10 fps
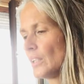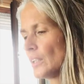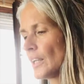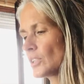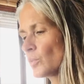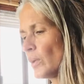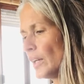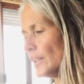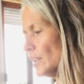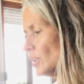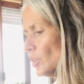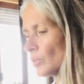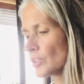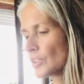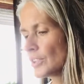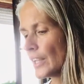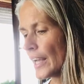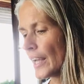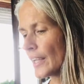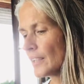That's why you're
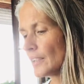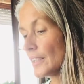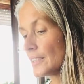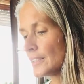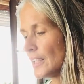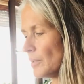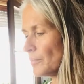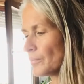sad. Let's see.